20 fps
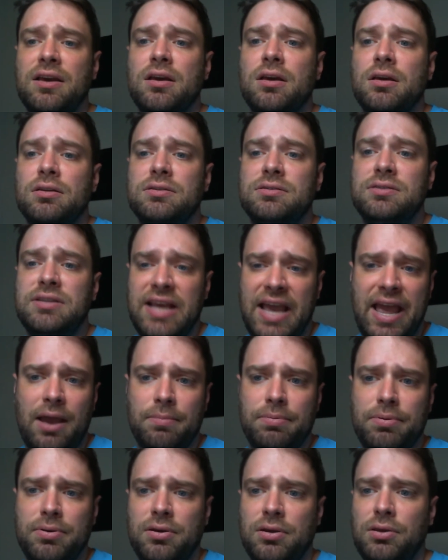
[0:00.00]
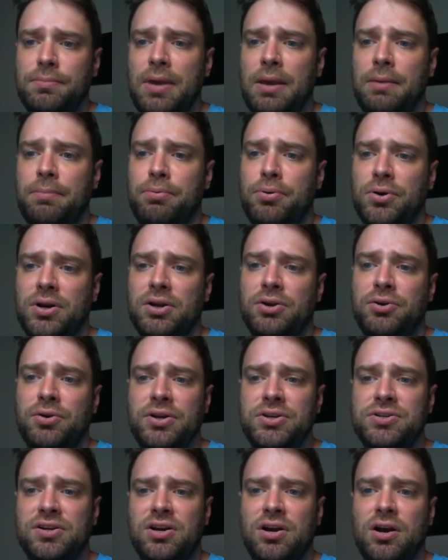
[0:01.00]
Tap. You may put a
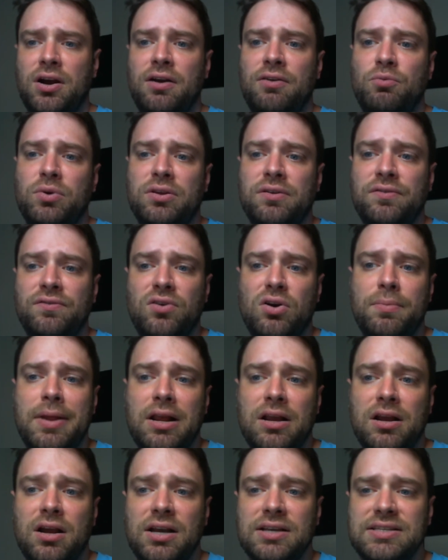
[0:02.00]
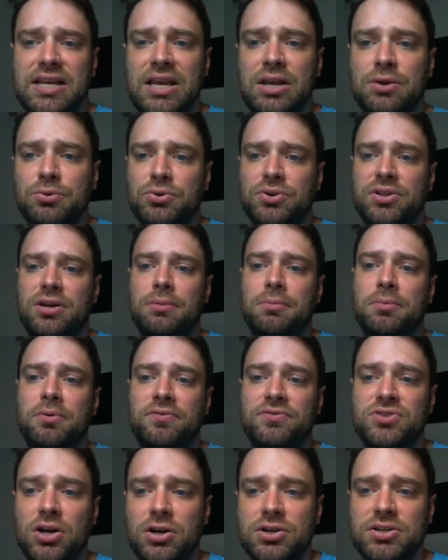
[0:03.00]
creature card with converted mana cost equal to the number of
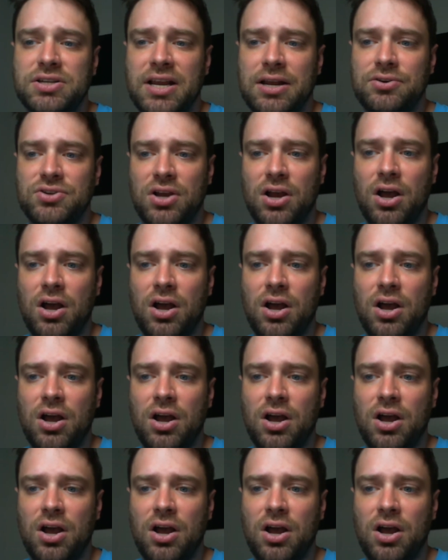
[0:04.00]
charge counters